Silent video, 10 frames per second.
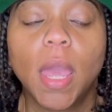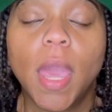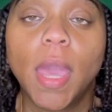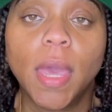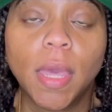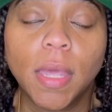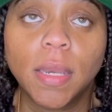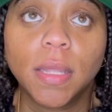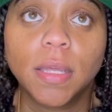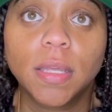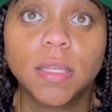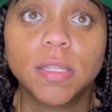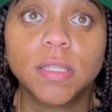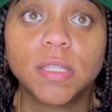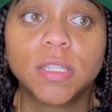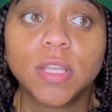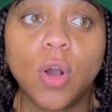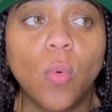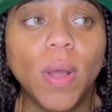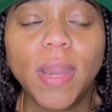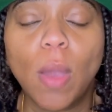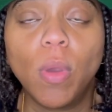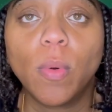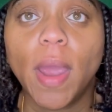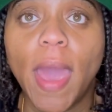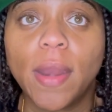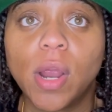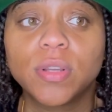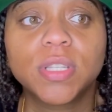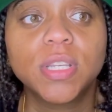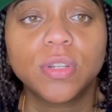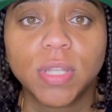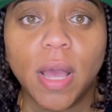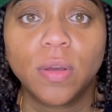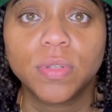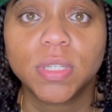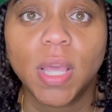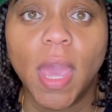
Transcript: And so one day we were at her sister's house,